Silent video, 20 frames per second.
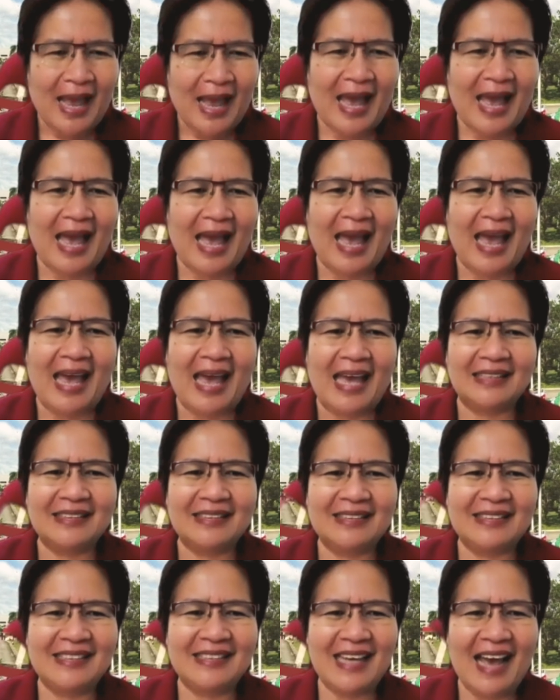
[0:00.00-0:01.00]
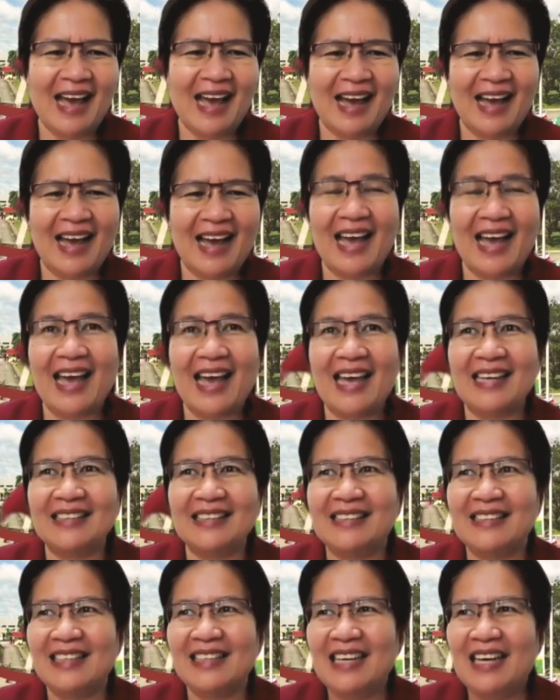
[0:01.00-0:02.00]
And
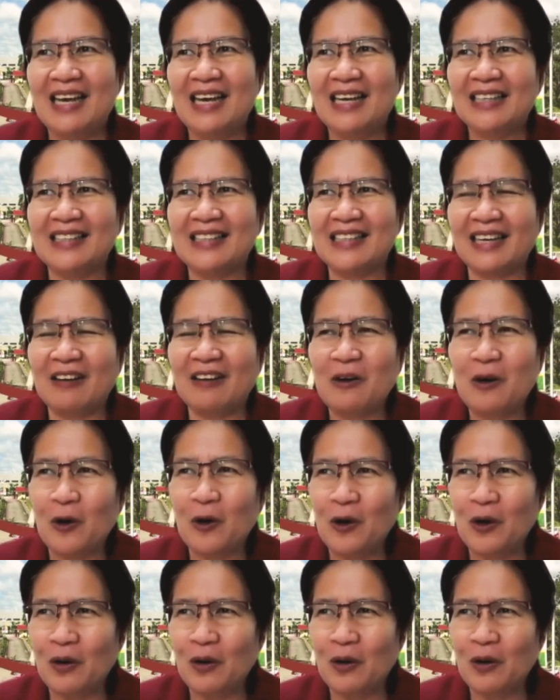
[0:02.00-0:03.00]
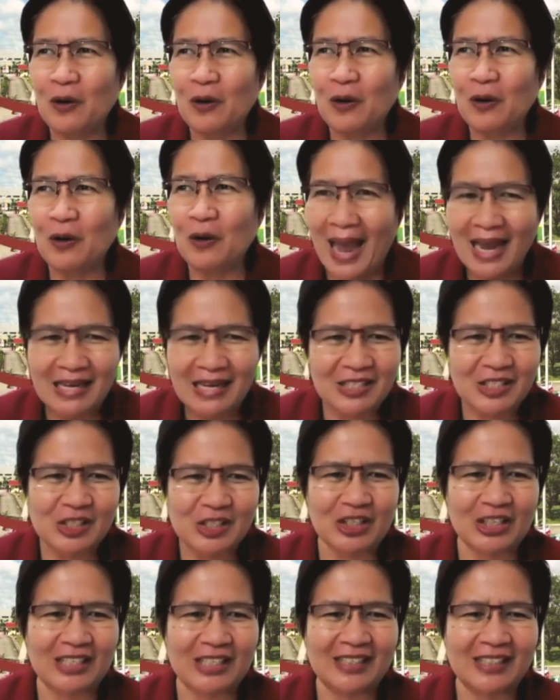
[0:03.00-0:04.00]
her
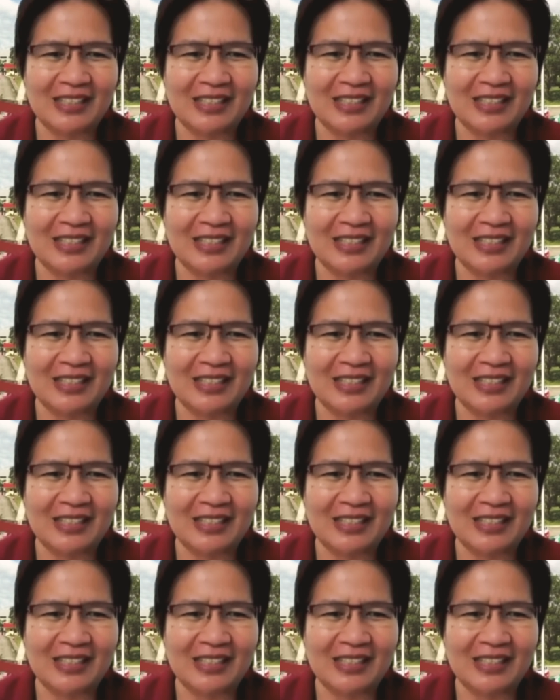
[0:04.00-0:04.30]
passion,